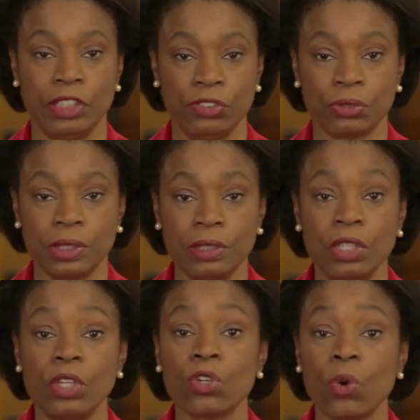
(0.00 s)
injury,
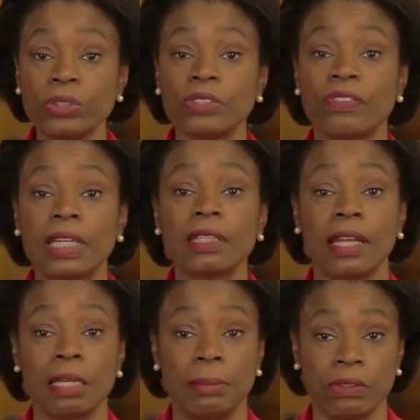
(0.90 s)
courts think
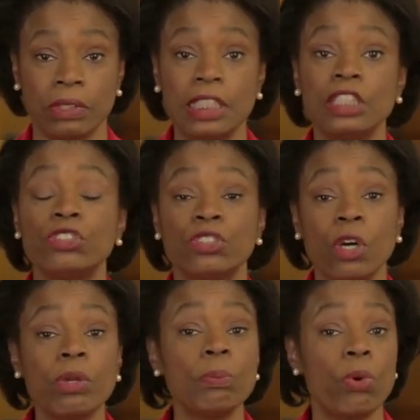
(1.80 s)
liability is
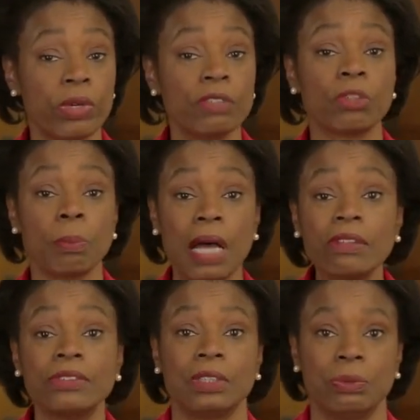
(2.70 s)
so important for
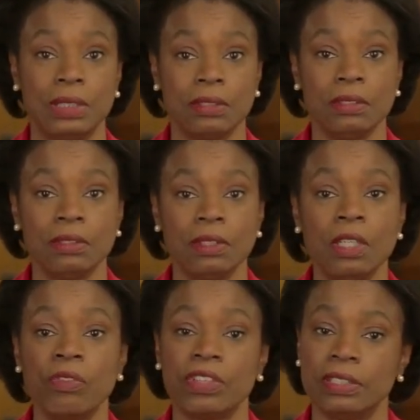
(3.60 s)
policy reasons,
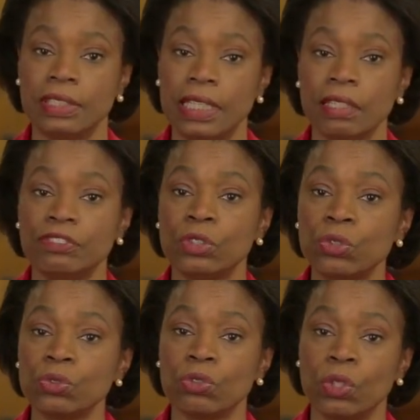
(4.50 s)
for the sake of
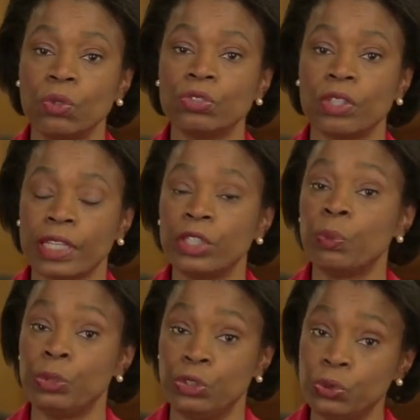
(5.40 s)
social goals like
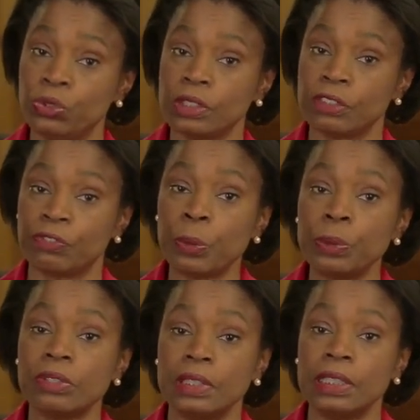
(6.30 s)
reducing the
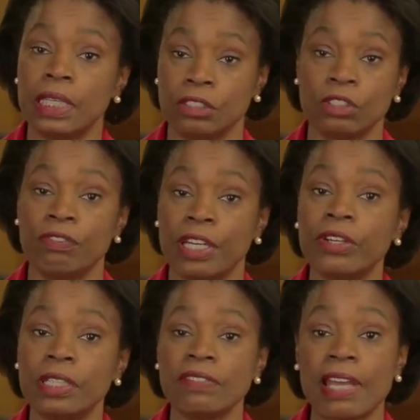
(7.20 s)
frequency and
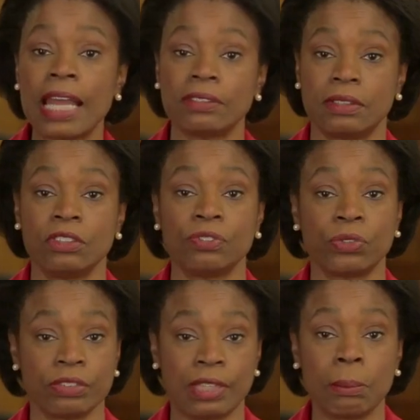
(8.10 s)
severity of accidents,
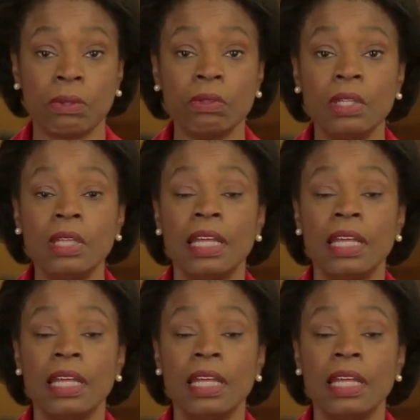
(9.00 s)
for example,